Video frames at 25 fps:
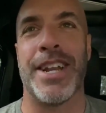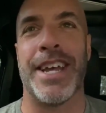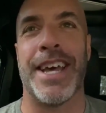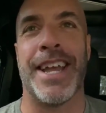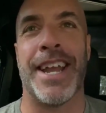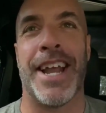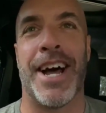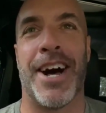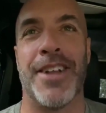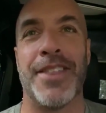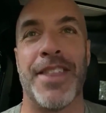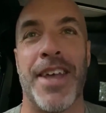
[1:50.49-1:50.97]

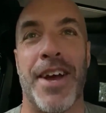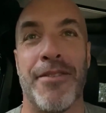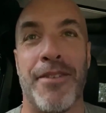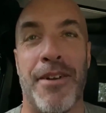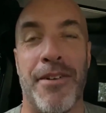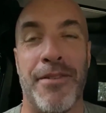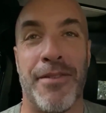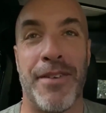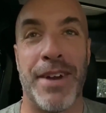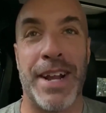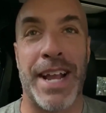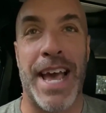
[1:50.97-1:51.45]
And I'll
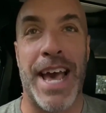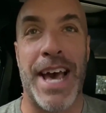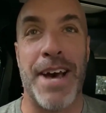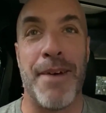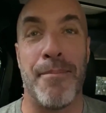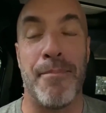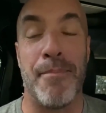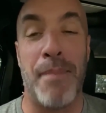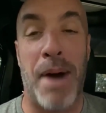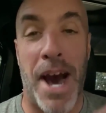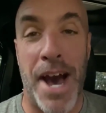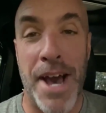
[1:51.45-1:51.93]
never
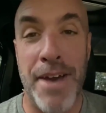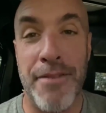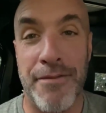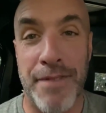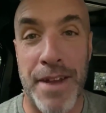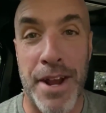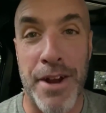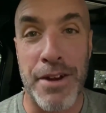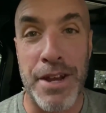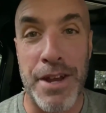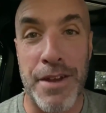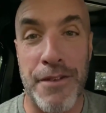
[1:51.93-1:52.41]
forget my
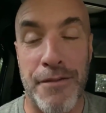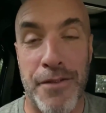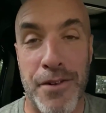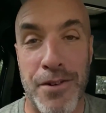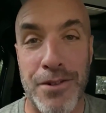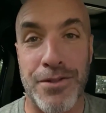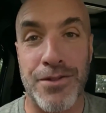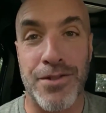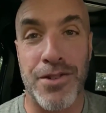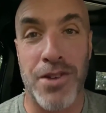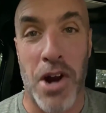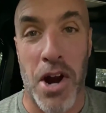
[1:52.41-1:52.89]
very
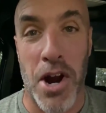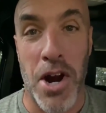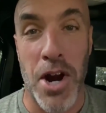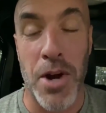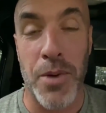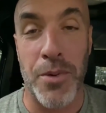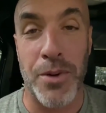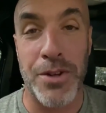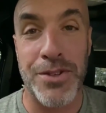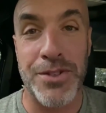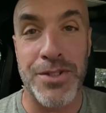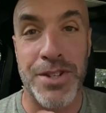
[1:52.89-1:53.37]
first
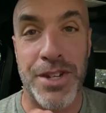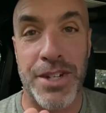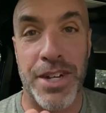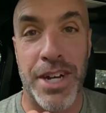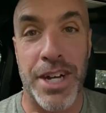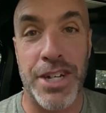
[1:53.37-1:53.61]
car was a,